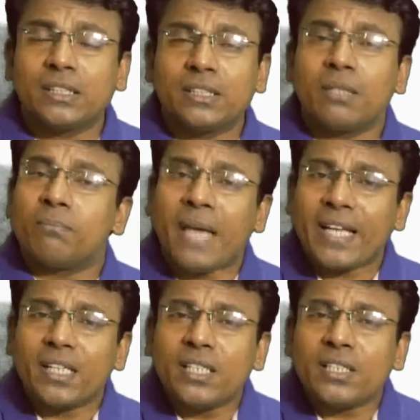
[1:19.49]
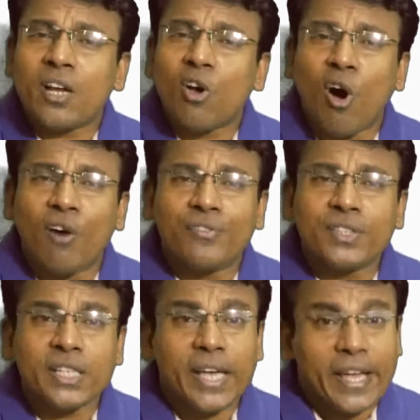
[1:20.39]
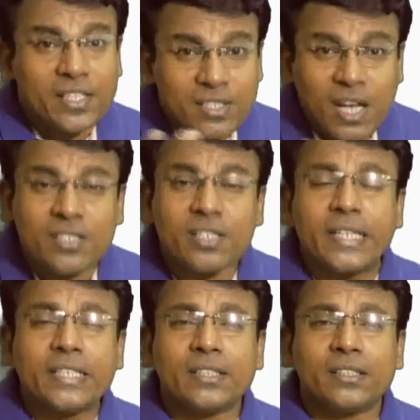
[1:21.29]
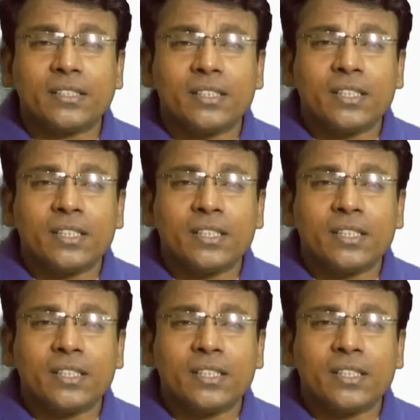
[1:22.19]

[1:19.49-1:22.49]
Now, parodies are often exaggerated